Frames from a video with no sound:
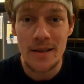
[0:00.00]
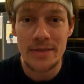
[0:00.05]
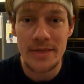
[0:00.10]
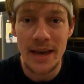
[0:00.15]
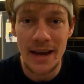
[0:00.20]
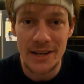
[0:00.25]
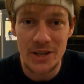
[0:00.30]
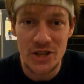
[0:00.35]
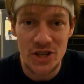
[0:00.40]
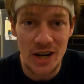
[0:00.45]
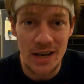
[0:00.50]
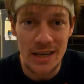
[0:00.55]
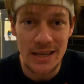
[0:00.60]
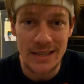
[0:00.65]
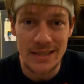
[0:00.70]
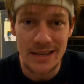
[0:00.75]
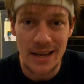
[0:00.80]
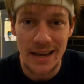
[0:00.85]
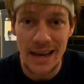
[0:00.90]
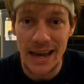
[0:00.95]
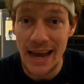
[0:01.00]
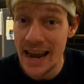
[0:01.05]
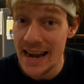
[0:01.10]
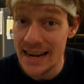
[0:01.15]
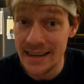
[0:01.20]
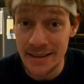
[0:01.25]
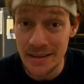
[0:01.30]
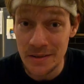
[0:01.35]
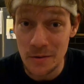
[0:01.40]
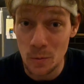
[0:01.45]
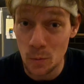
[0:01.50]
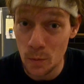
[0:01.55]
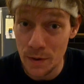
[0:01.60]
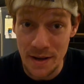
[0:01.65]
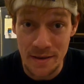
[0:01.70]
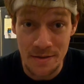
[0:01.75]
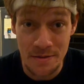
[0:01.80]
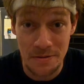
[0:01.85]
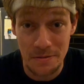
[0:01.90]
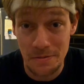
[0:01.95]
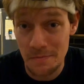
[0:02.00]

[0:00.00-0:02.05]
that just eat it with